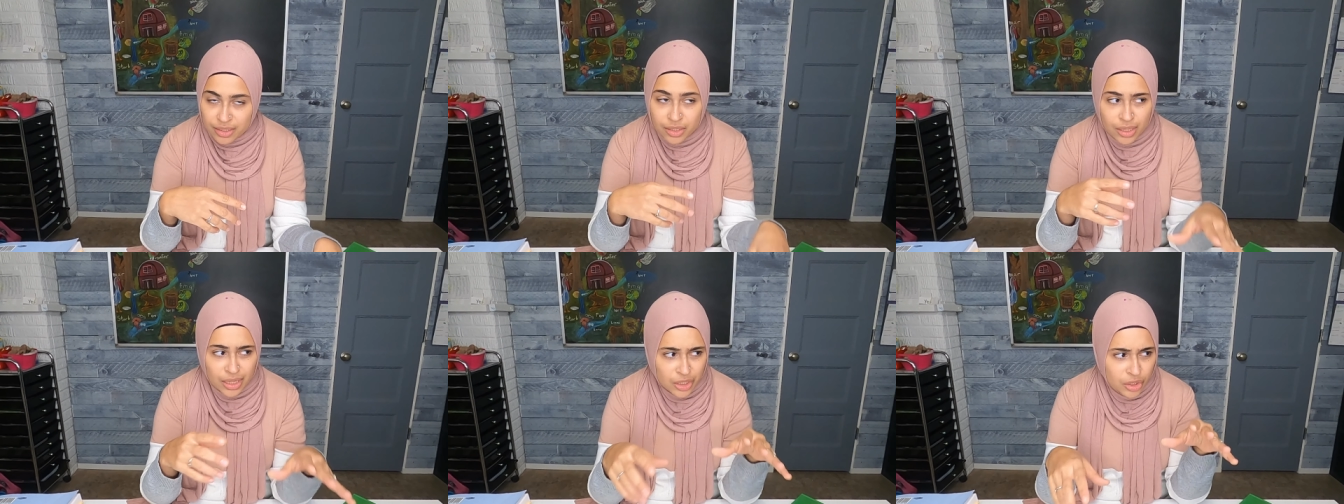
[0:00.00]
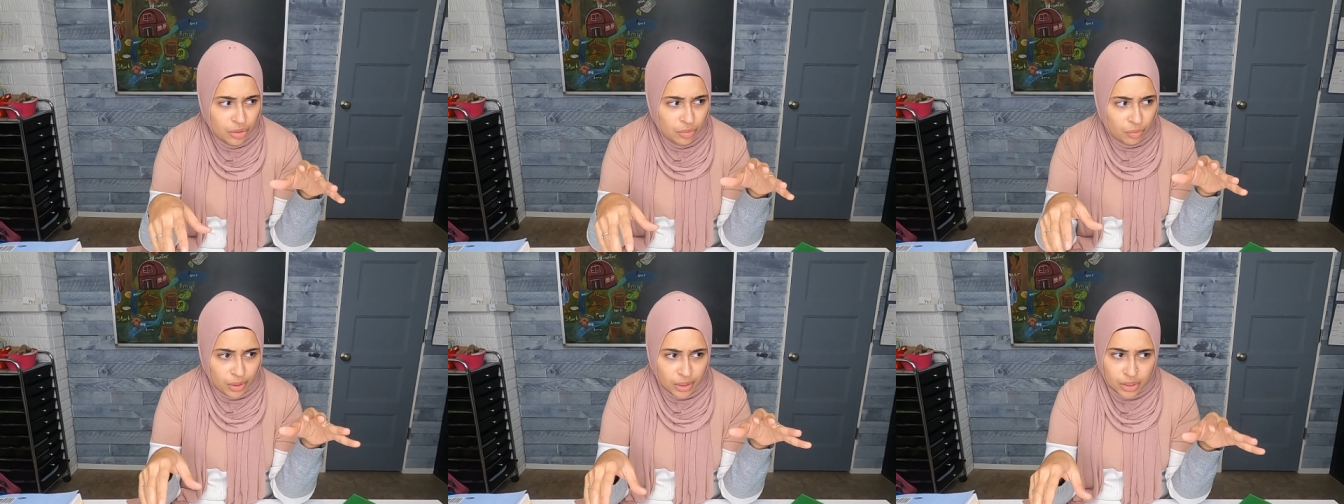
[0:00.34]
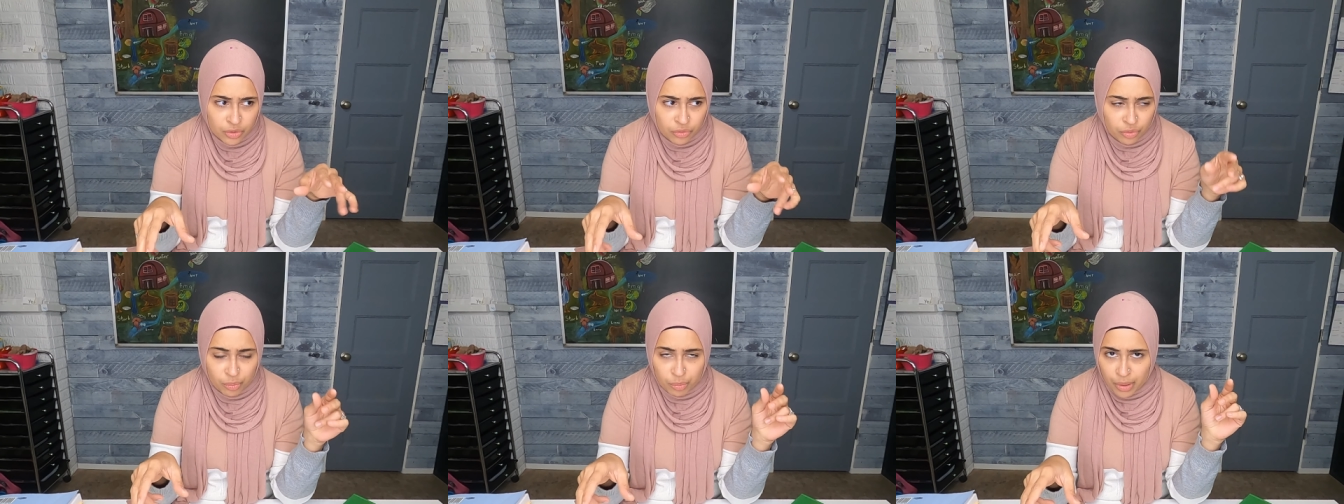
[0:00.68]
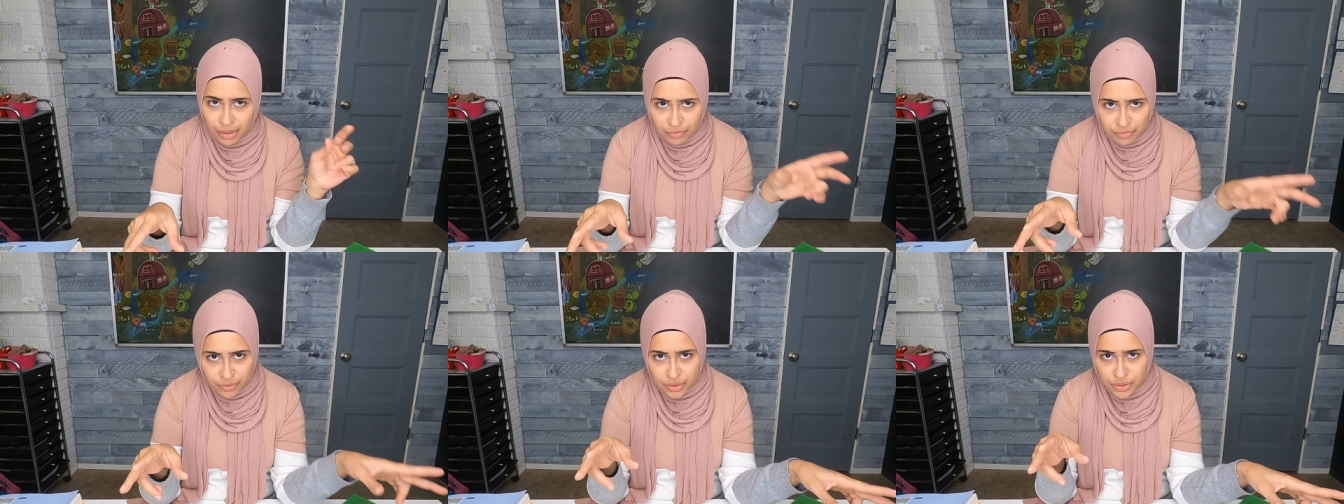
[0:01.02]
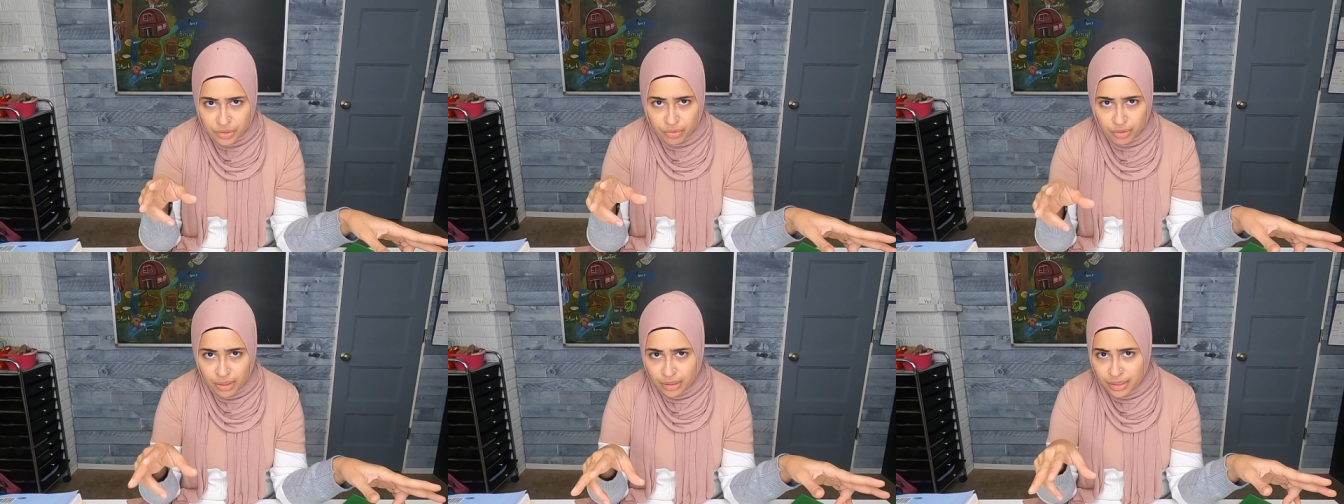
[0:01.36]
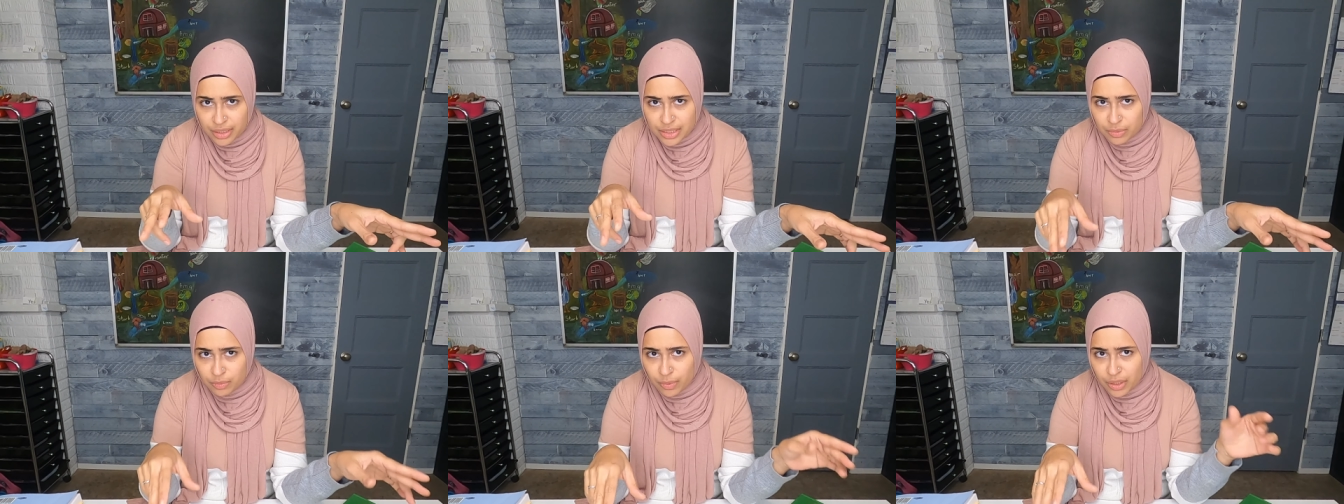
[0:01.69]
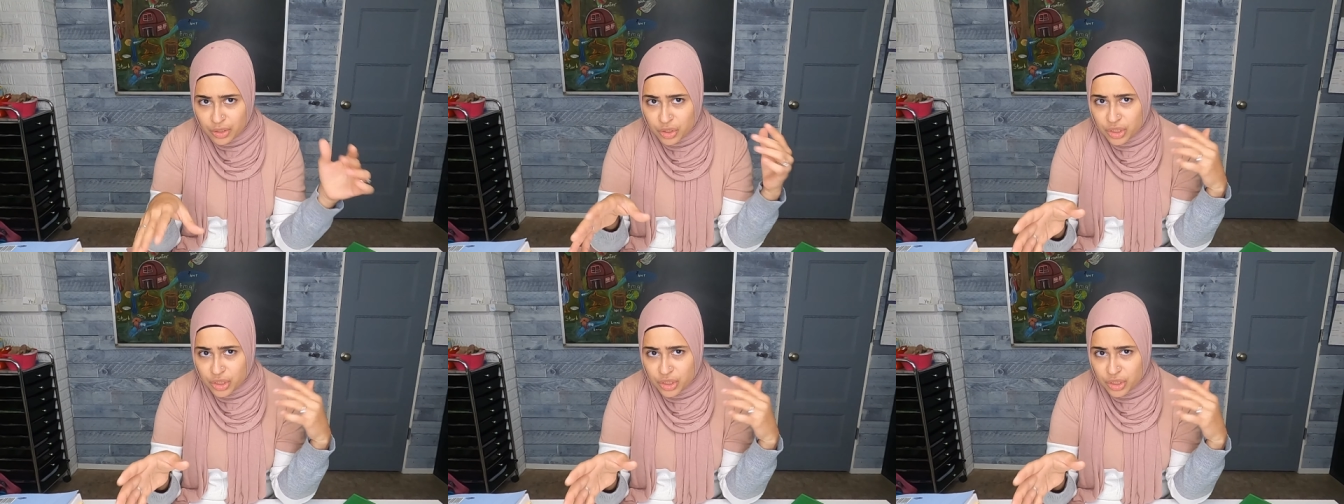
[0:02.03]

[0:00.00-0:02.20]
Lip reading: This actually worked for my 1st grader as well.